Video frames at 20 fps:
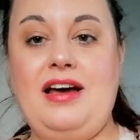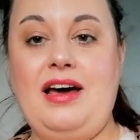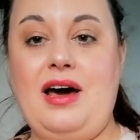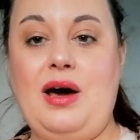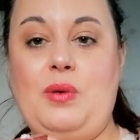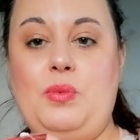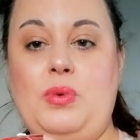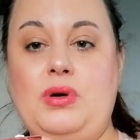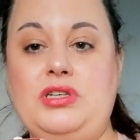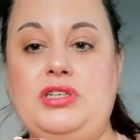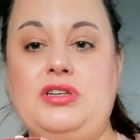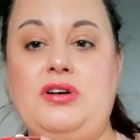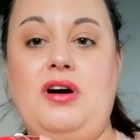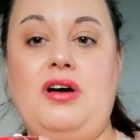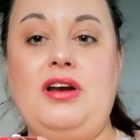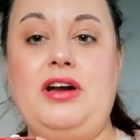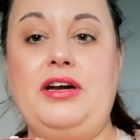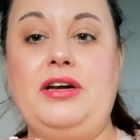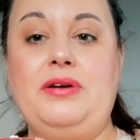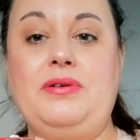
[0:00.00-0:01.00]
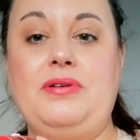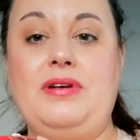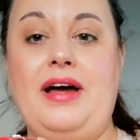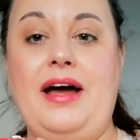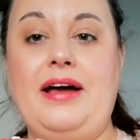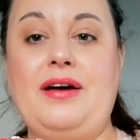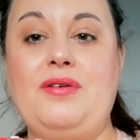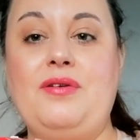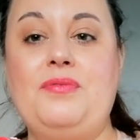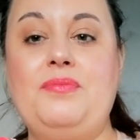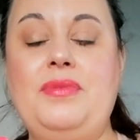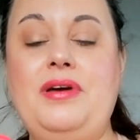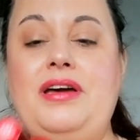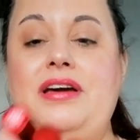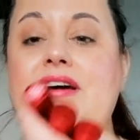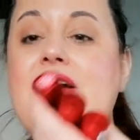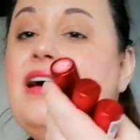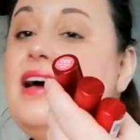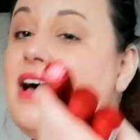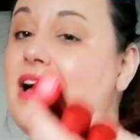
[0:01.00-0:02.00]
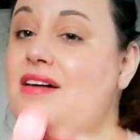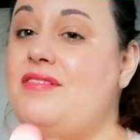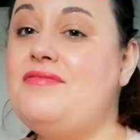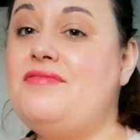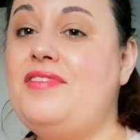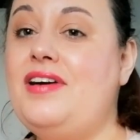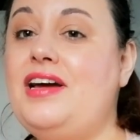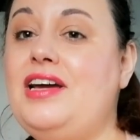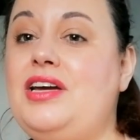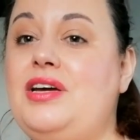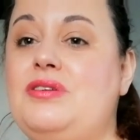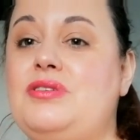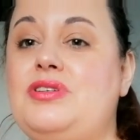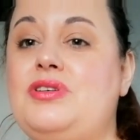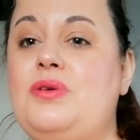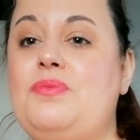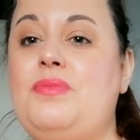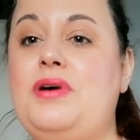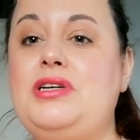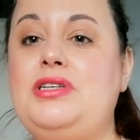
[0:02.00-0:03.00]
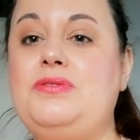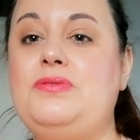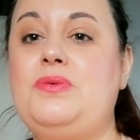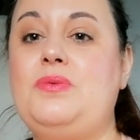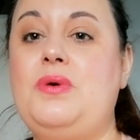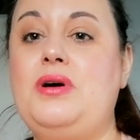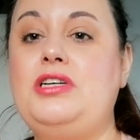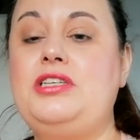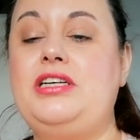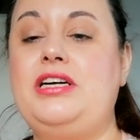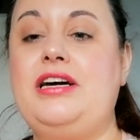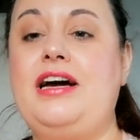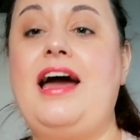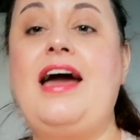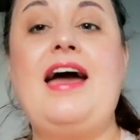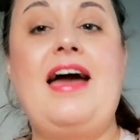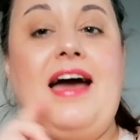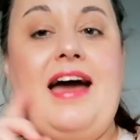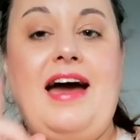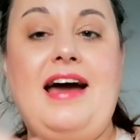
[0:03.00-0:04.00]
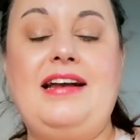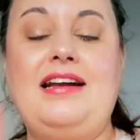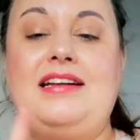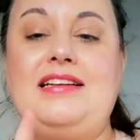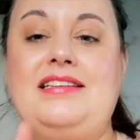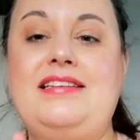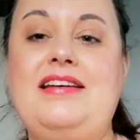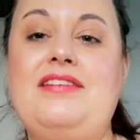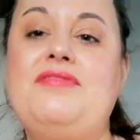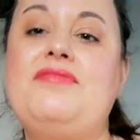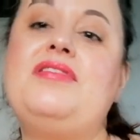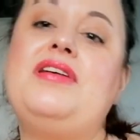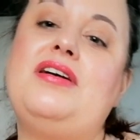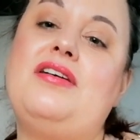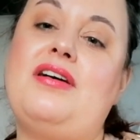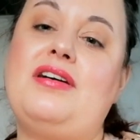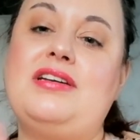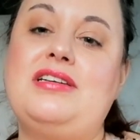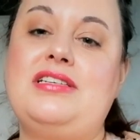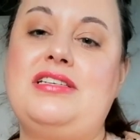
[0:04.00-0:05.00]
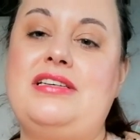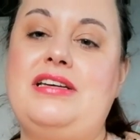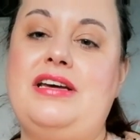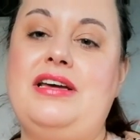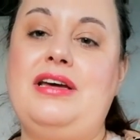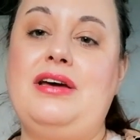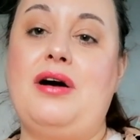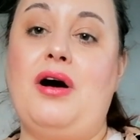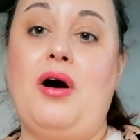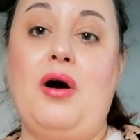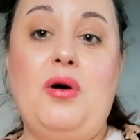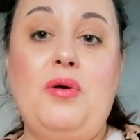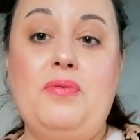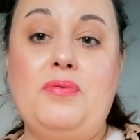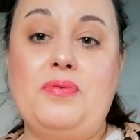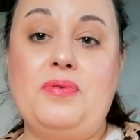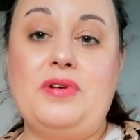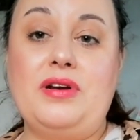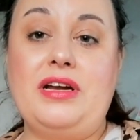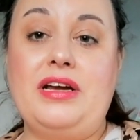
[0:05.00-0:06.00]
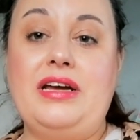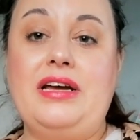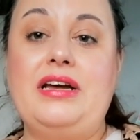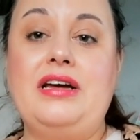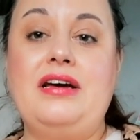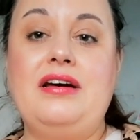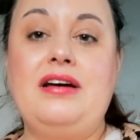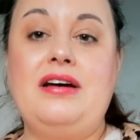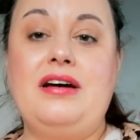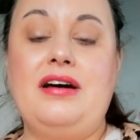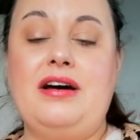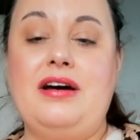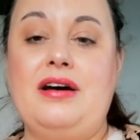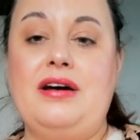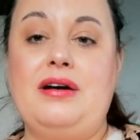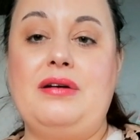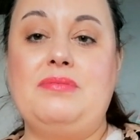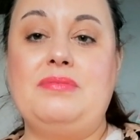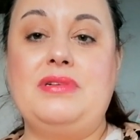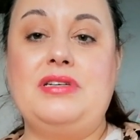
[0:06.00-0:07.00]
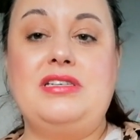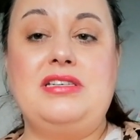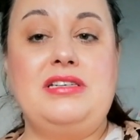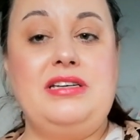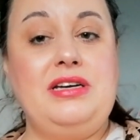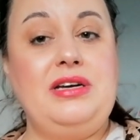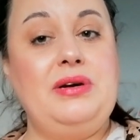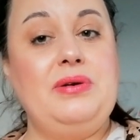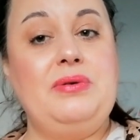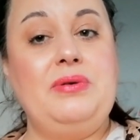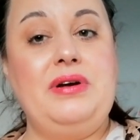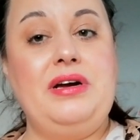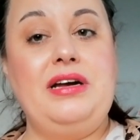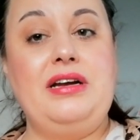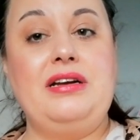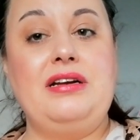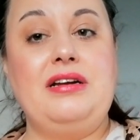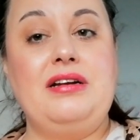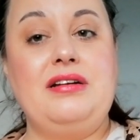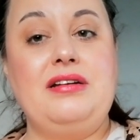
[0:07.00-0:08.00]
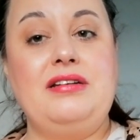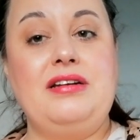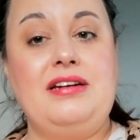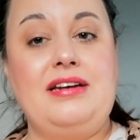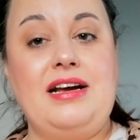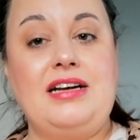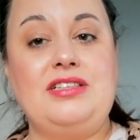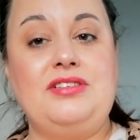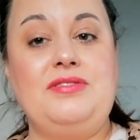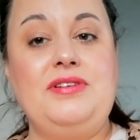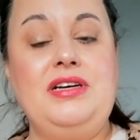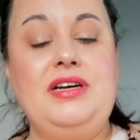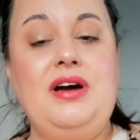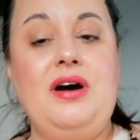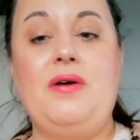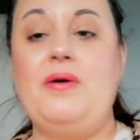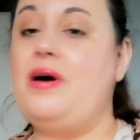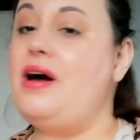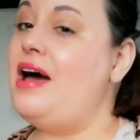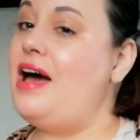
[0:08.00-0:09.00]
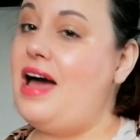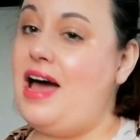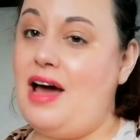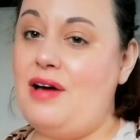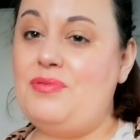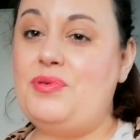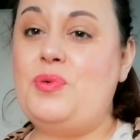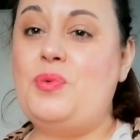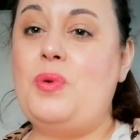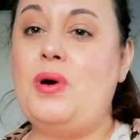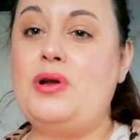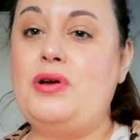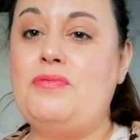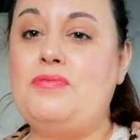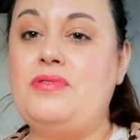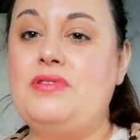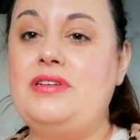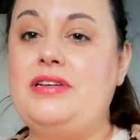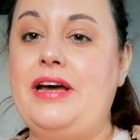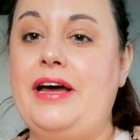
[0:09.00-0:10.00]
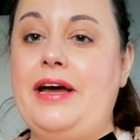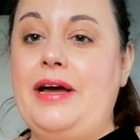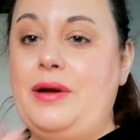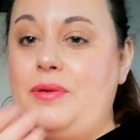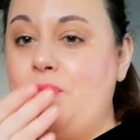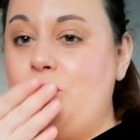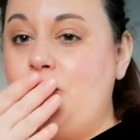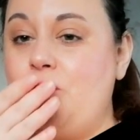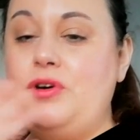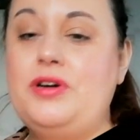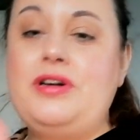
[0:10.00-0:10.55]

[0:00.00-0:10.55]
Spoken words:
and what color you like on me. And thank you so much for watching. And I'm definitely gonna see, hopefully, see you in the next video. Have a wonderful day.